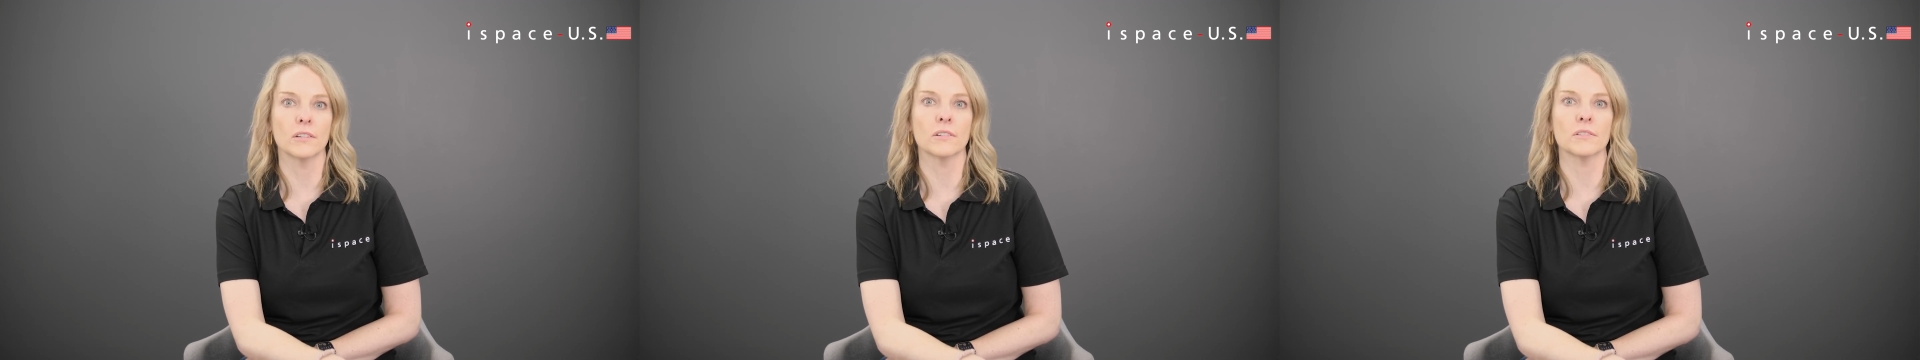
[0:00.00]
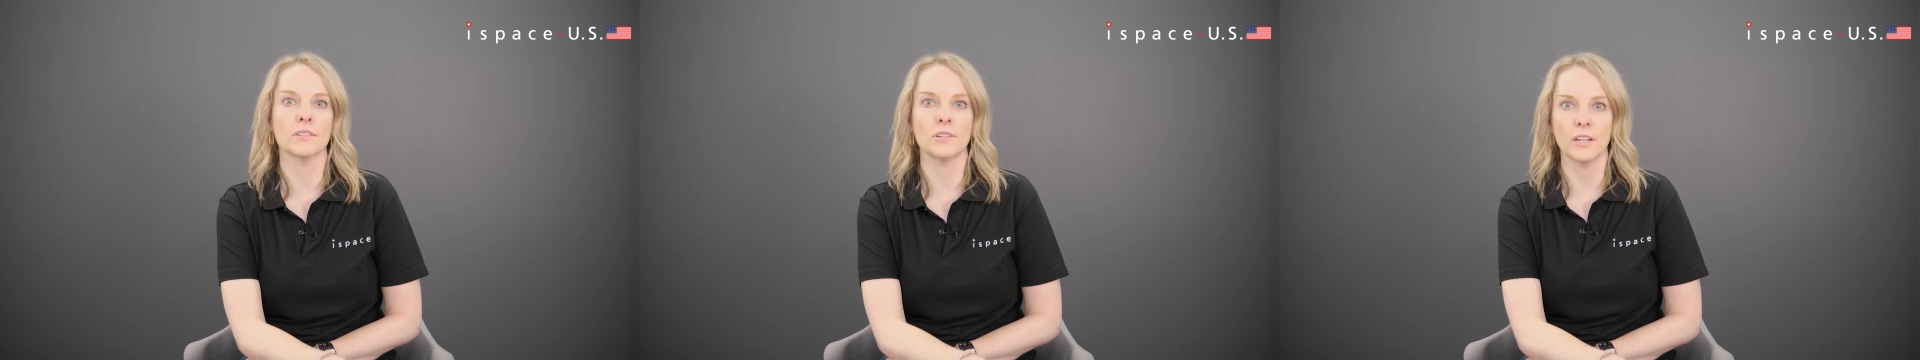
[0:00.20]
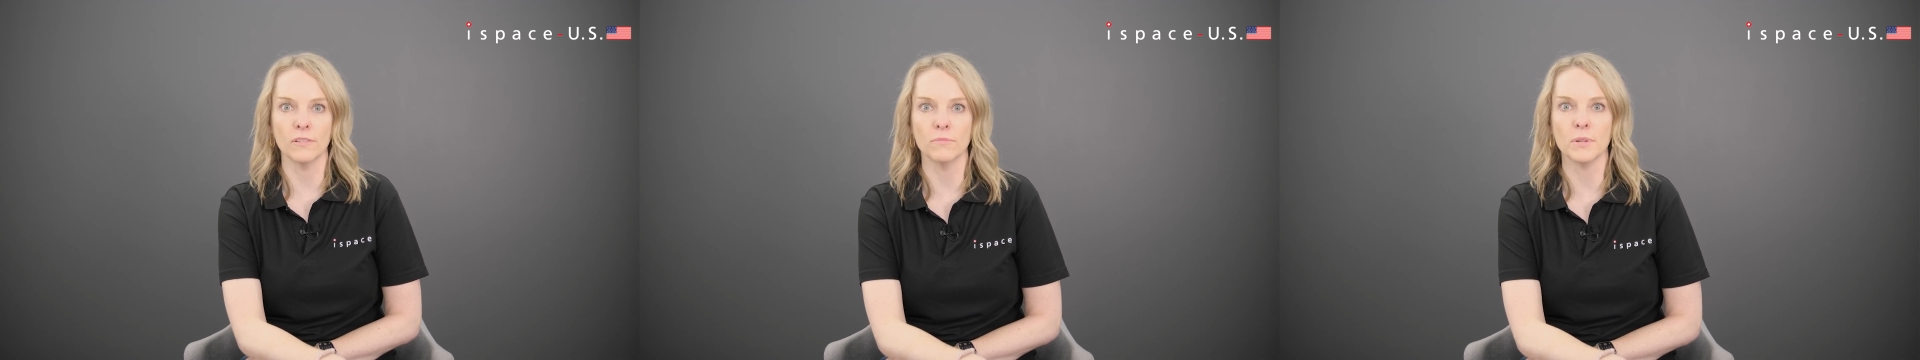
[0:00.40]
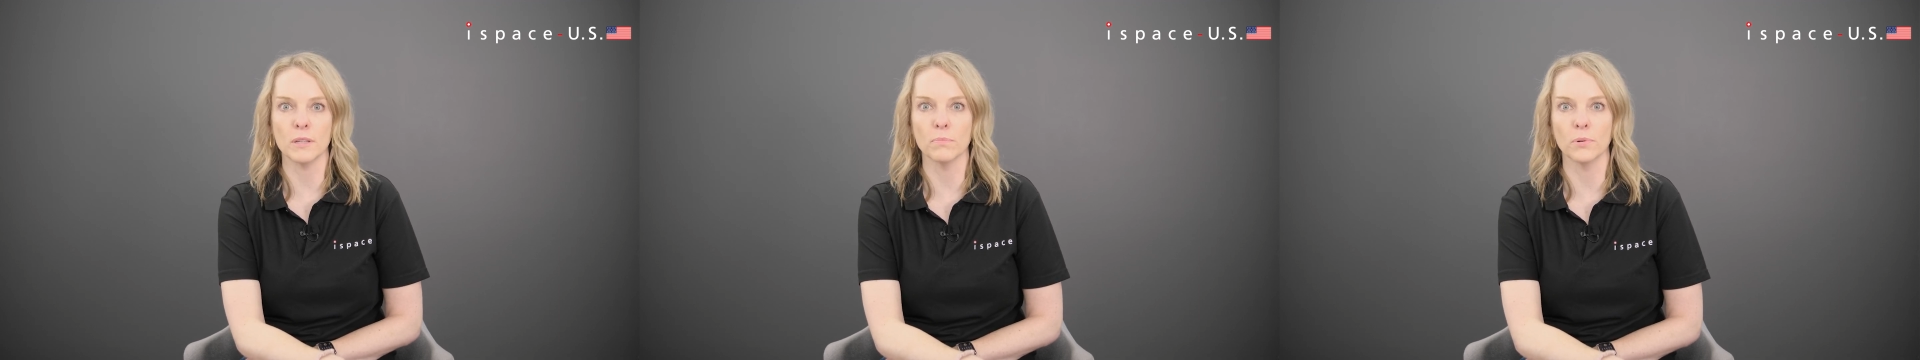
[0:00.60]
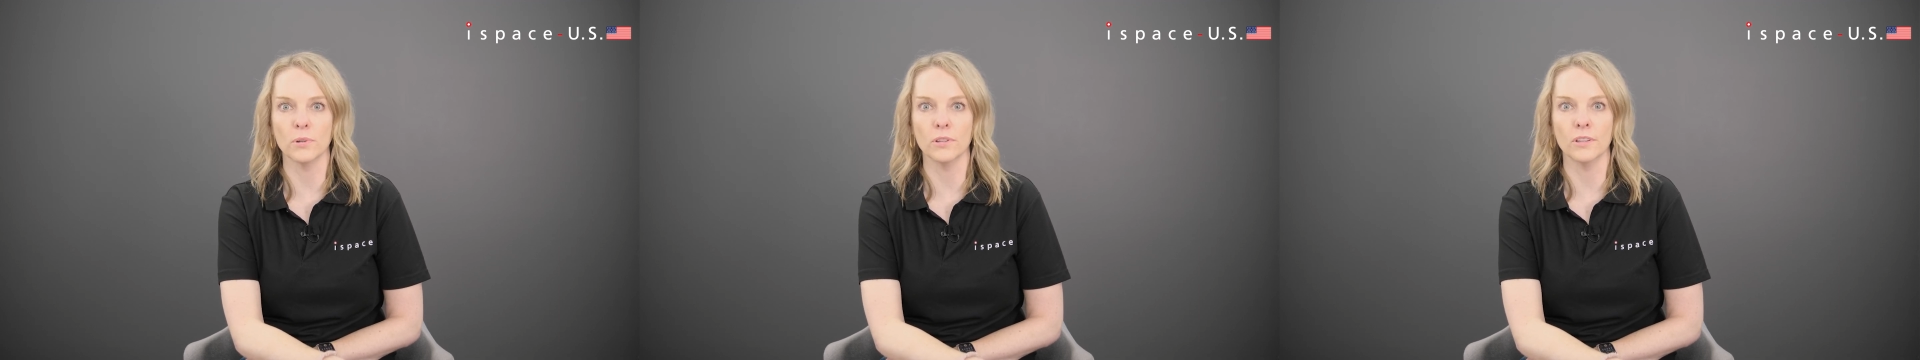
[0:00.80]
set of
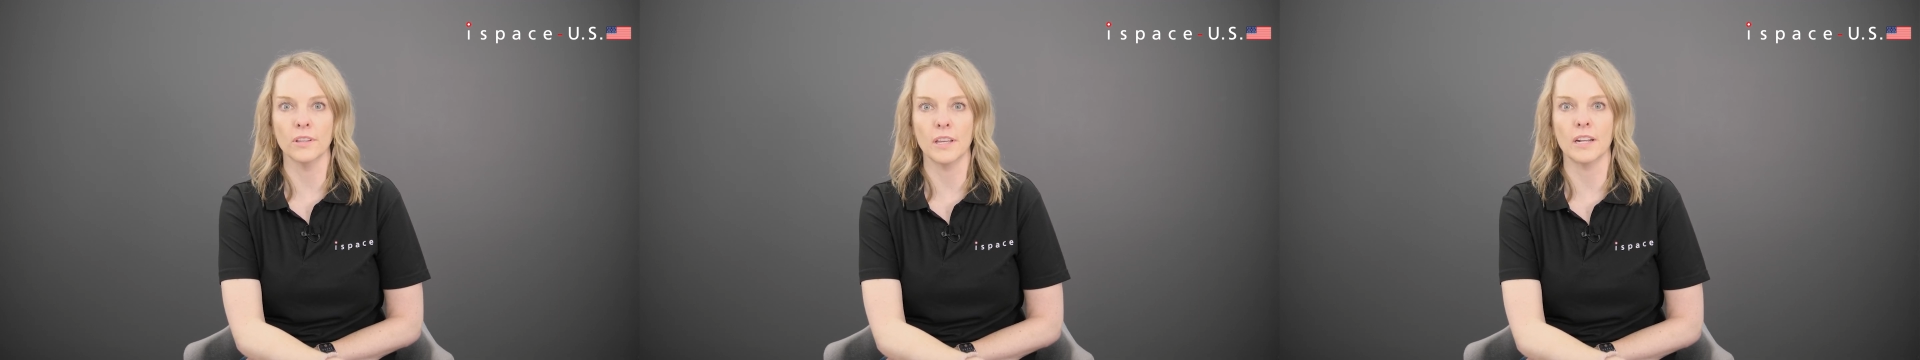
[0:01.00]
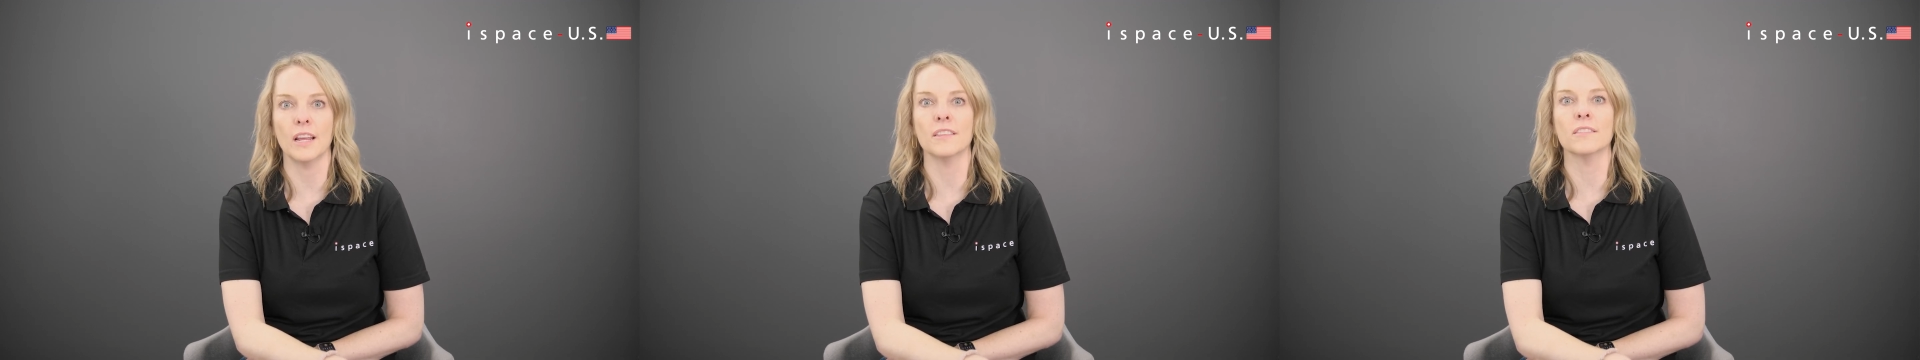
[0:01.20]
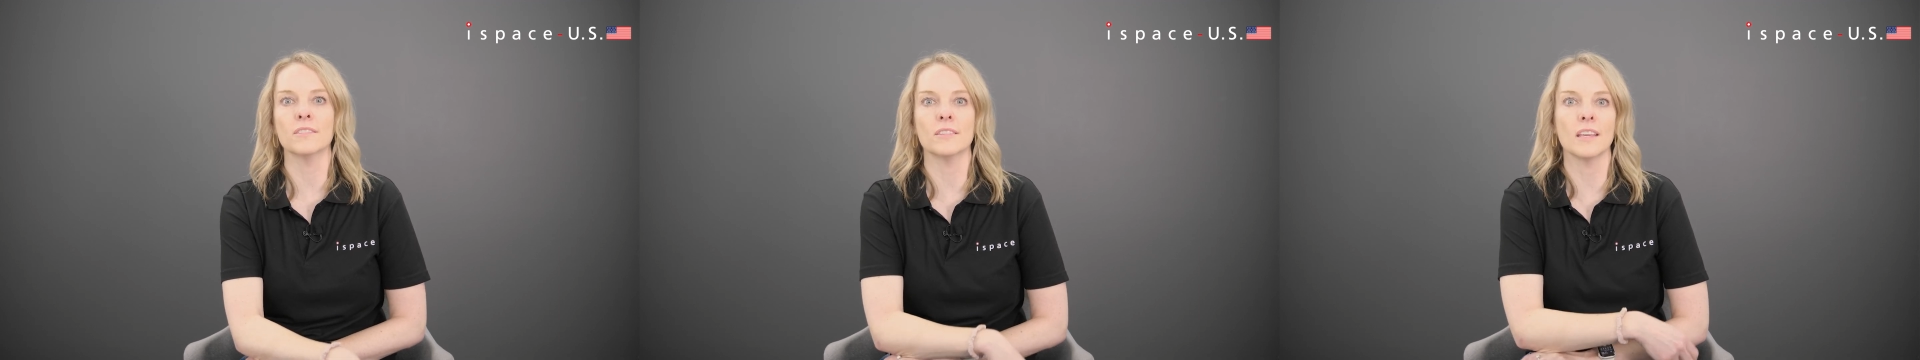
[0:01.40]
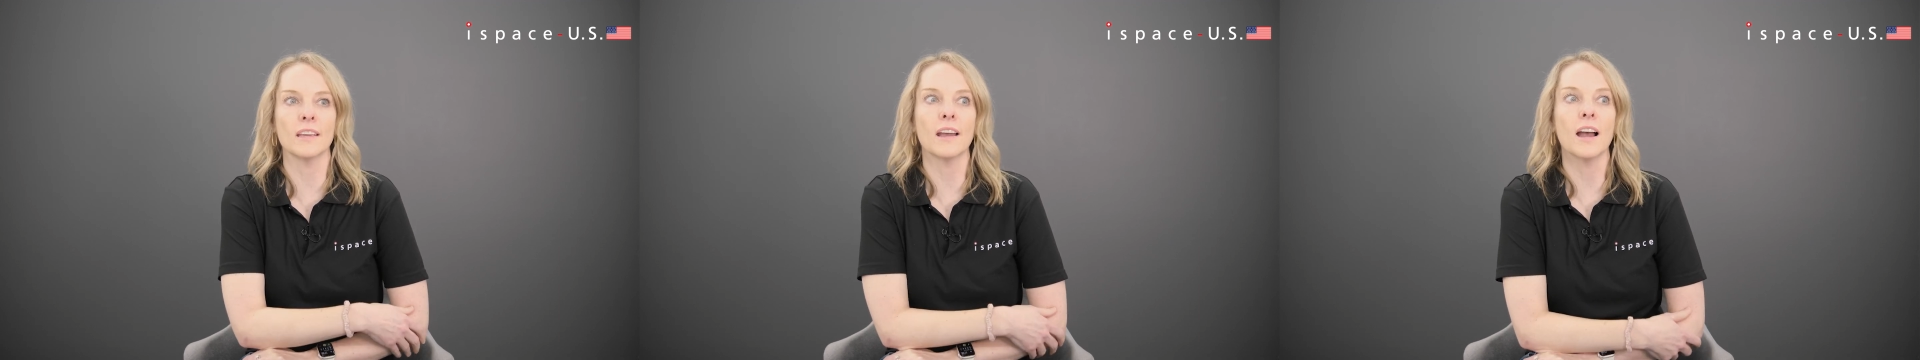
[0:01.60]
people. And I think